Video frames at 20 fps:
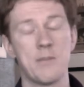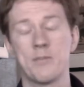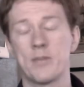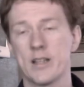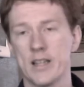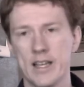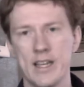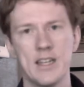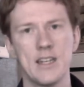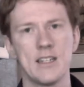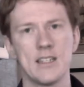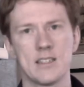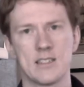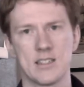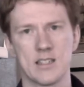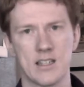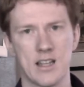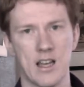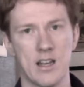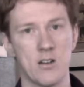plan is to
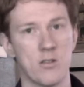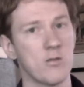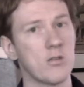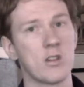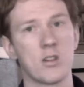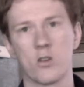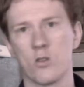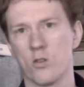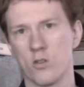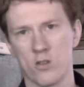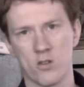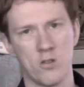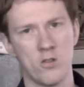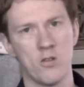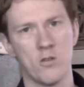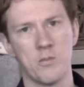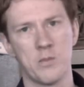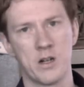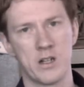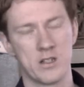kind of record a whole
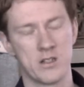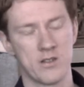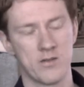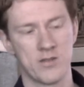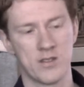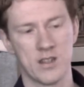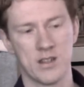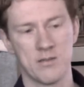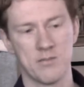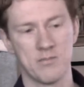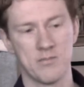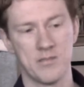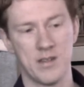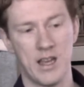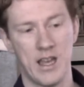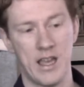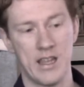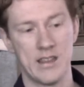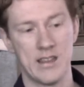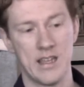bunch of them
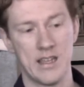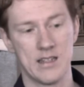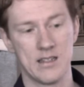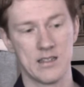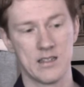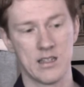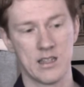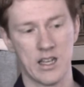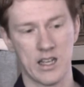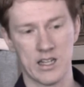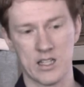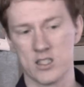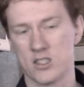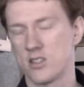and then like